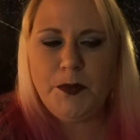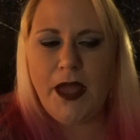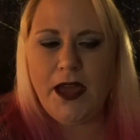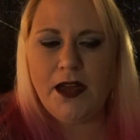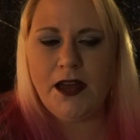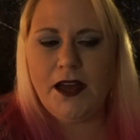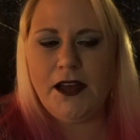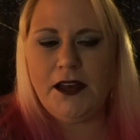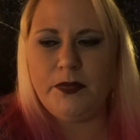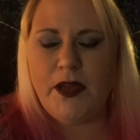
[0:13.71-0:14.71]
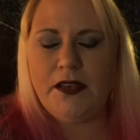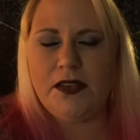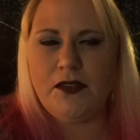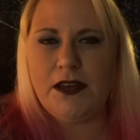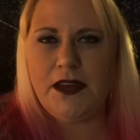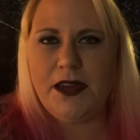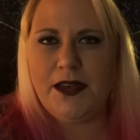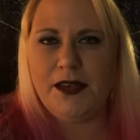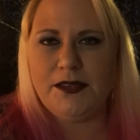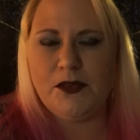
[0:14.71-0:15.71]
And Thanksgiving
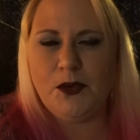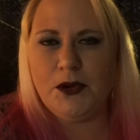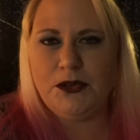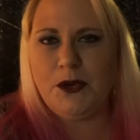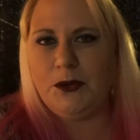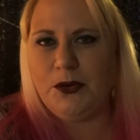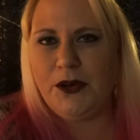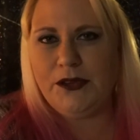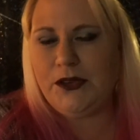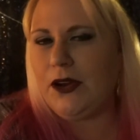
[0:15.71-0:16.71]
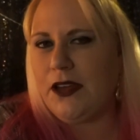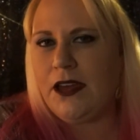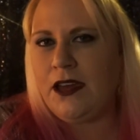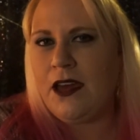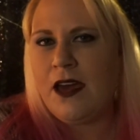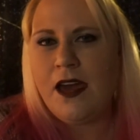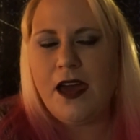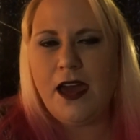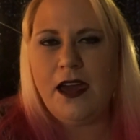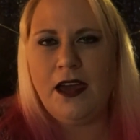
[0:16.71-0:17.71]
is, of course, known for its turkey
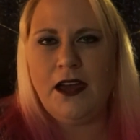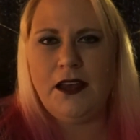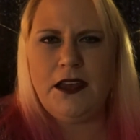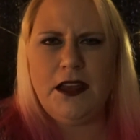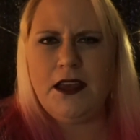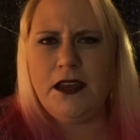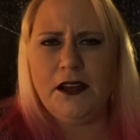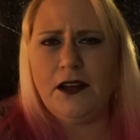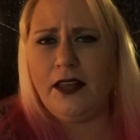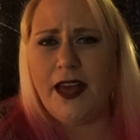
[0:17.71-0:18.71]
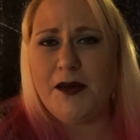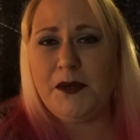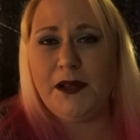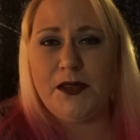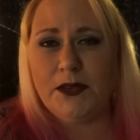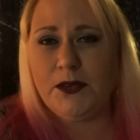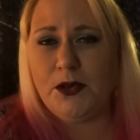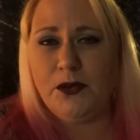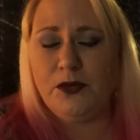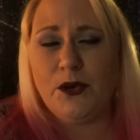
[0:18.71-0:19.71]
and eating and all that, but it's also
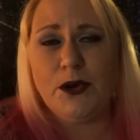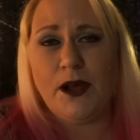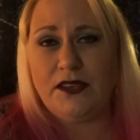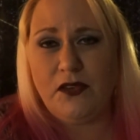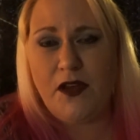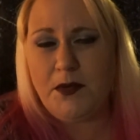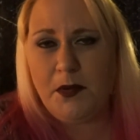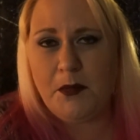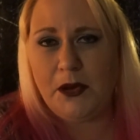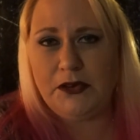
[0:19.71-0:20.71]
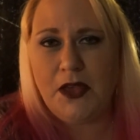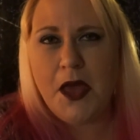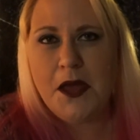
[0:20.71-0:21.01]
known for crazy family members.